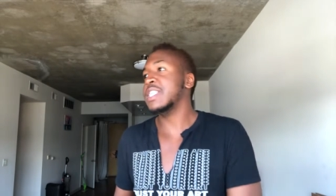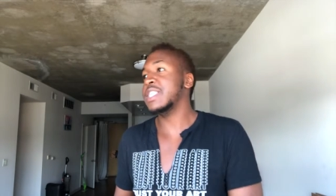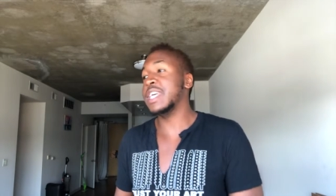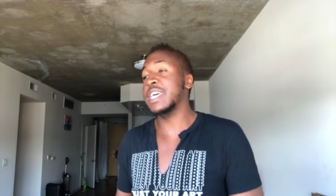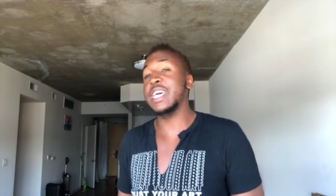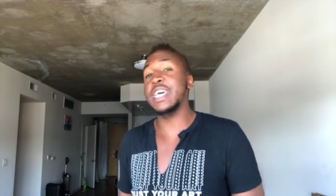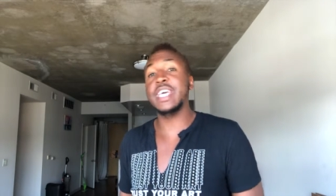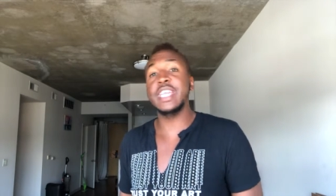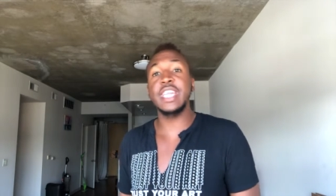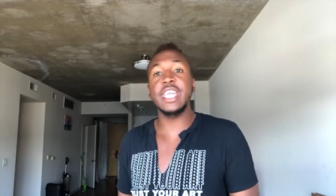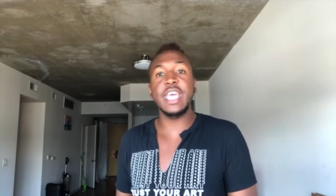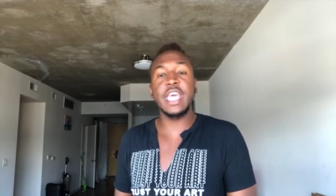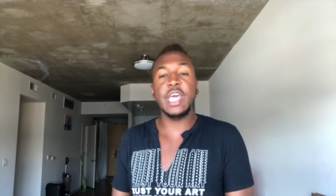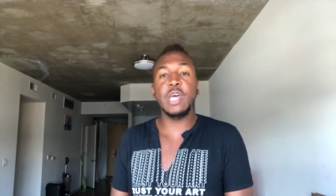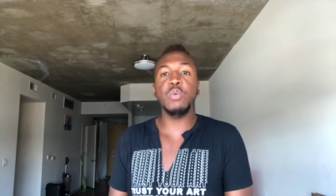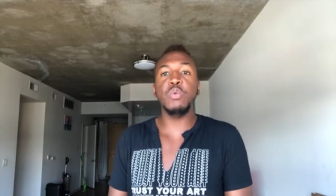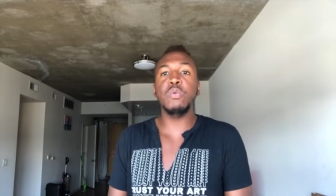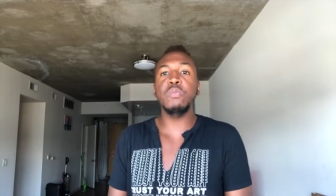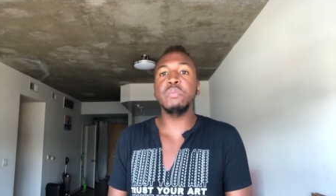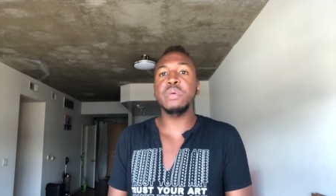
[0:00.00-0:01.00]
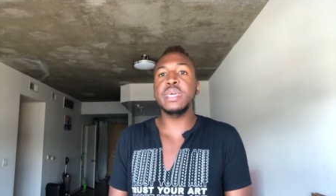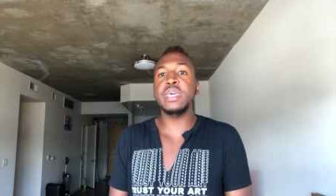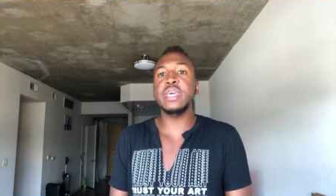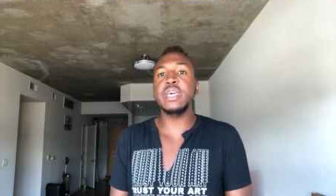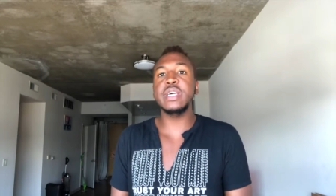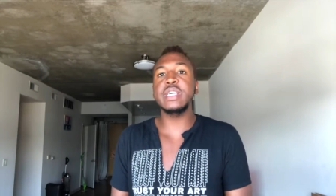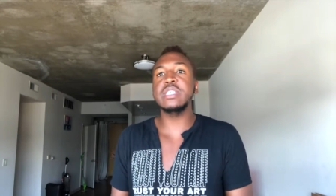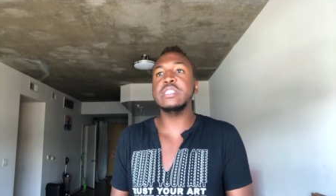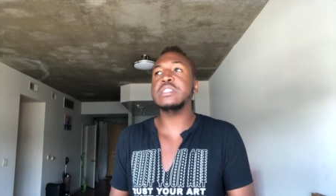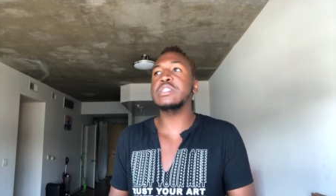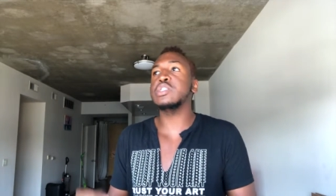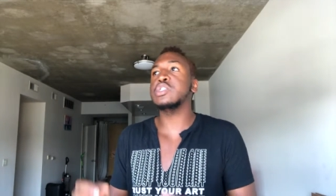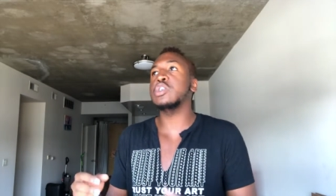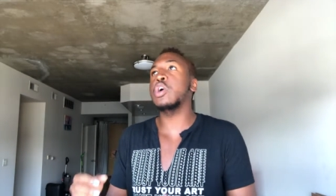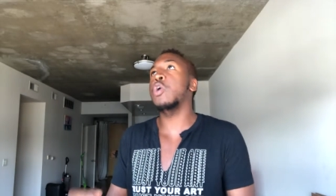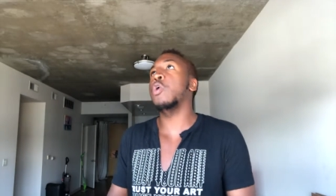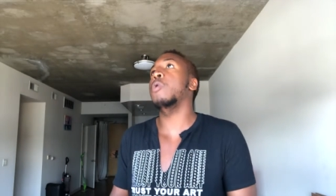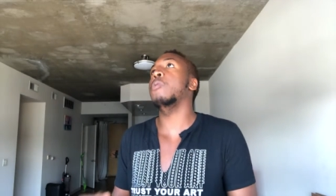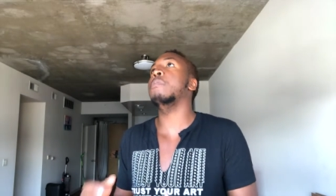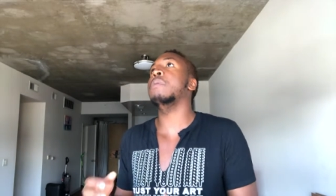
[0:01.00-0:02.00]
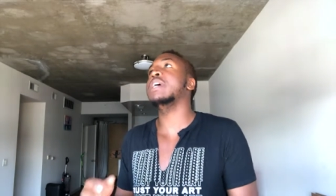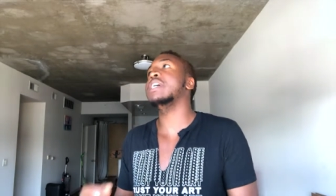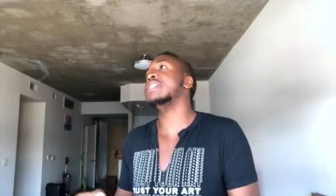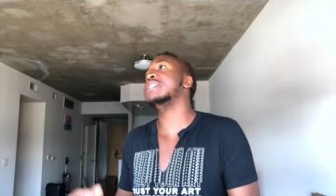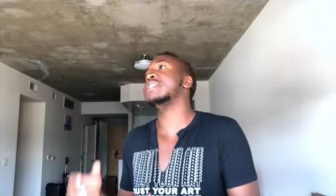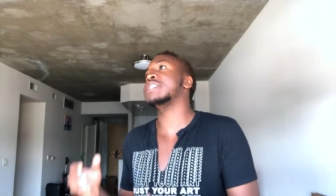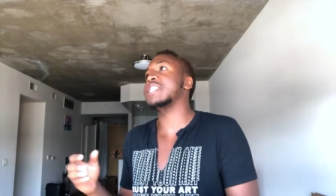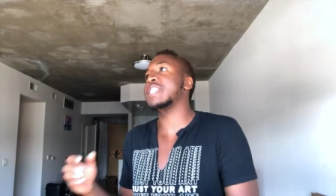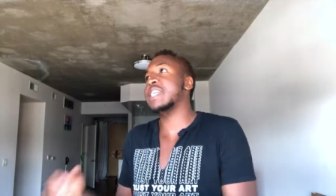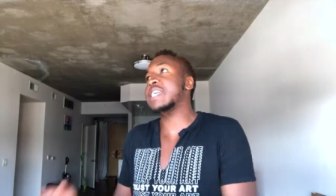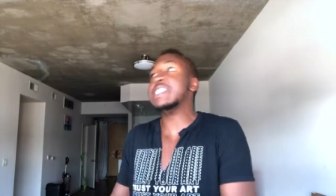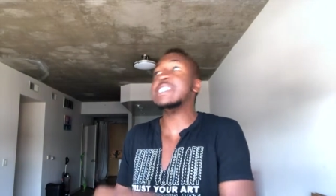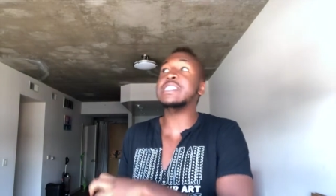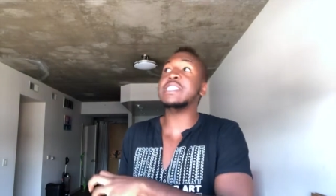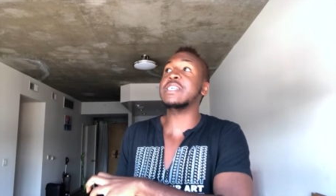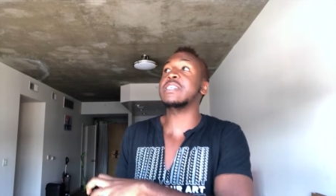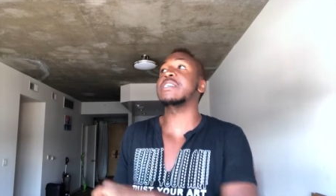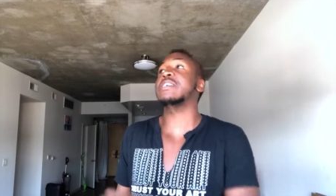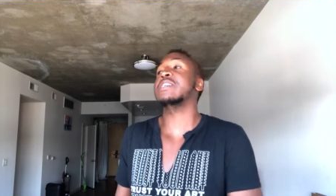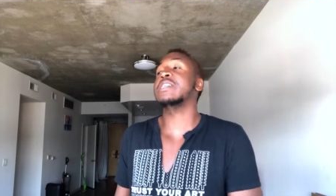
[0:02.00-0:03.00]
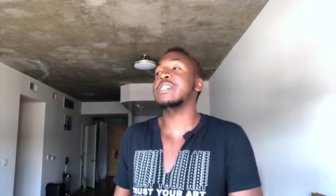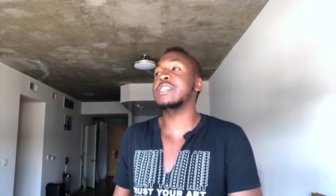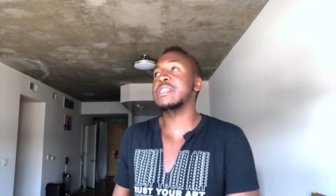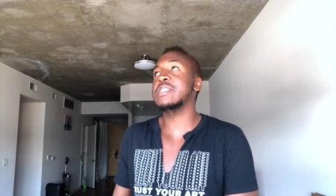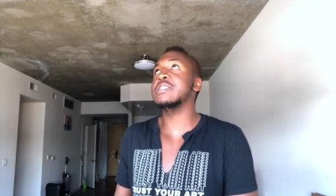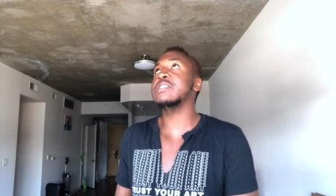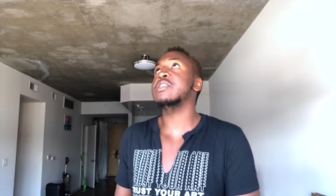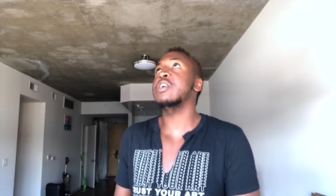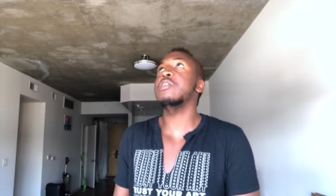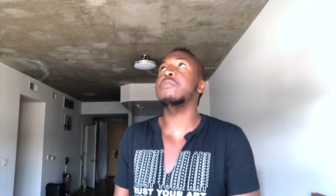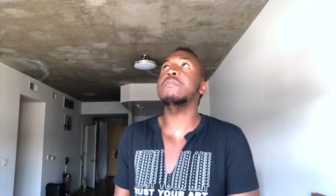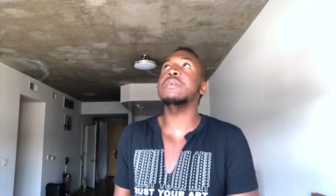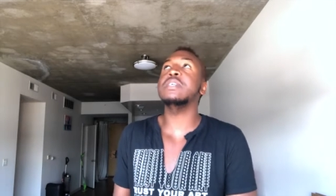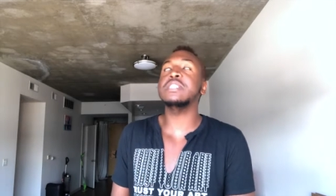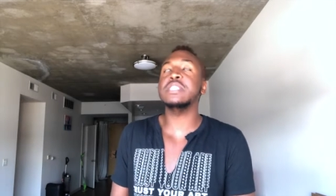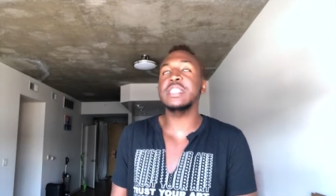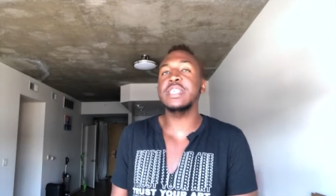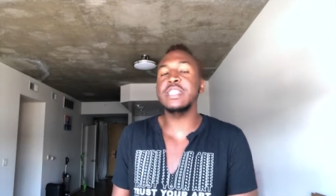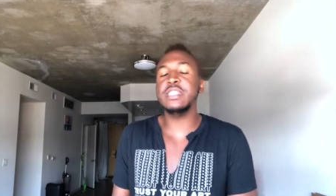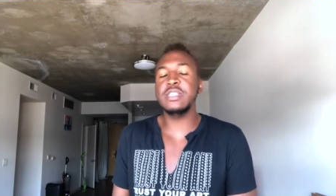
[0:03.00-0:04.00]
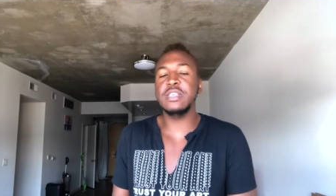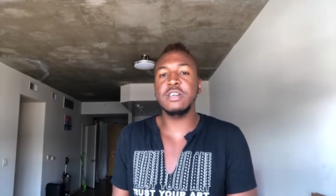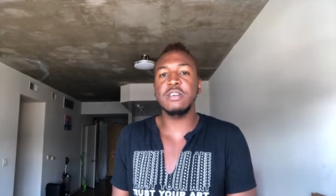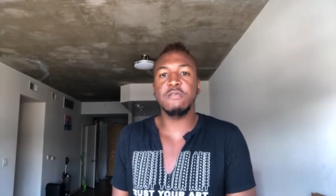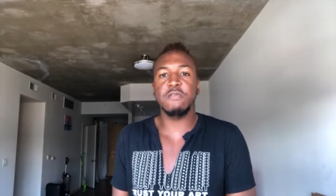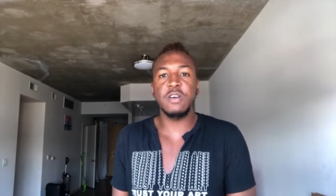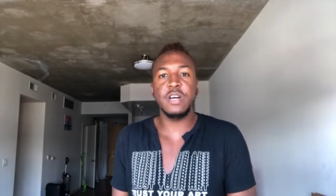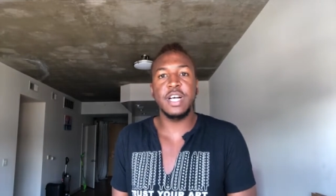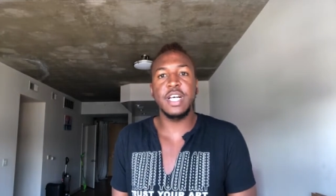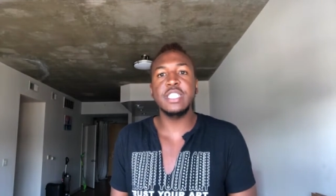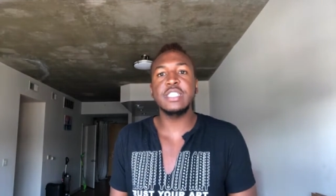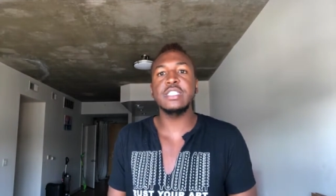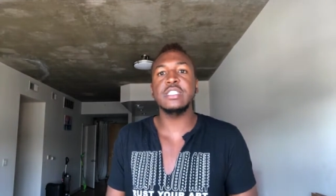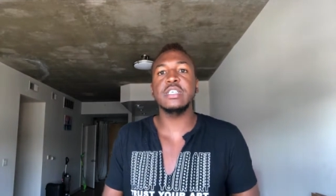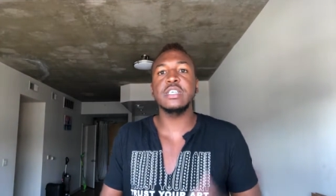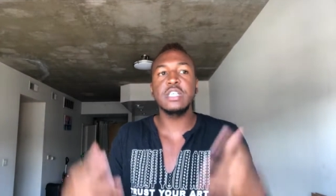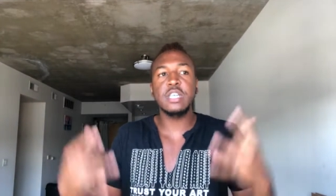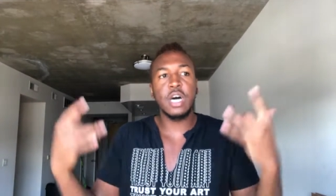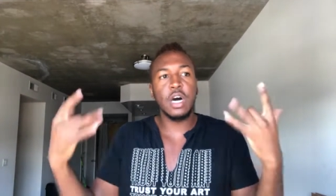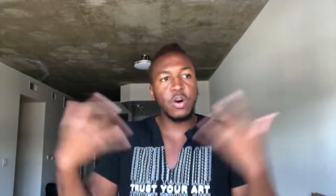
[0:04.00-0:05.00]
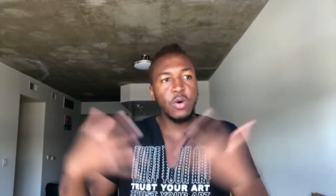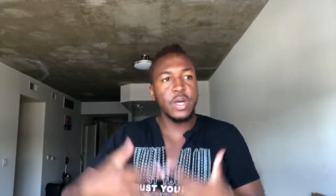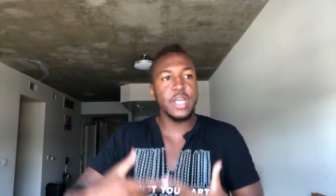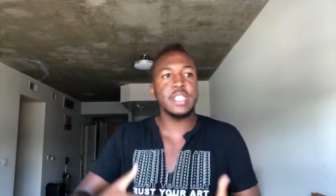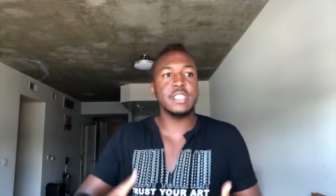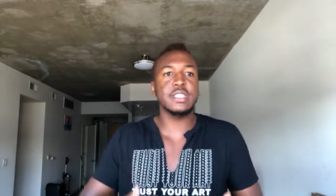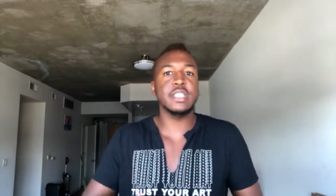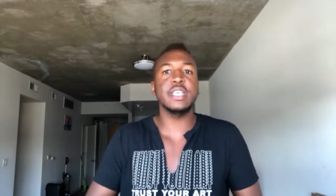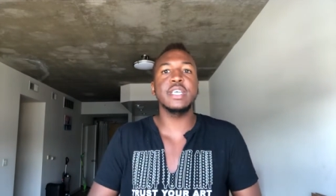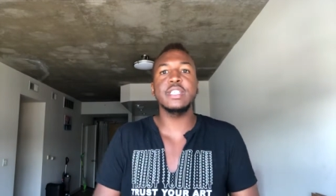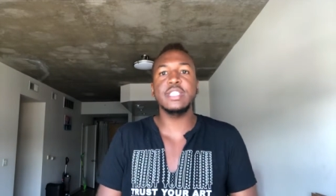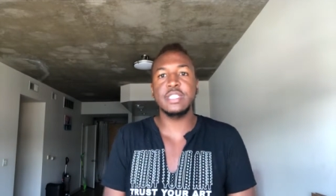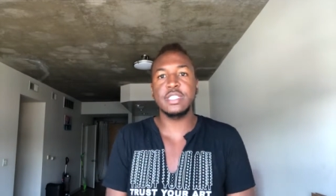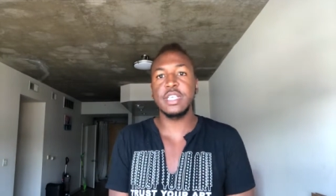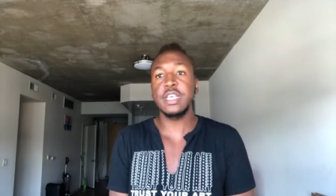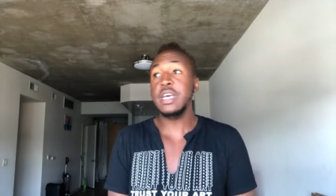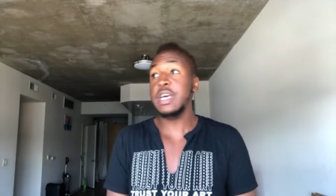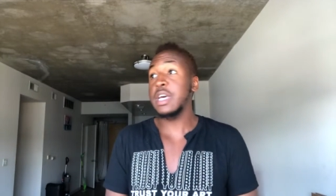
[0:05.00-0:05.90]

then it will be so much easier for us to coexist,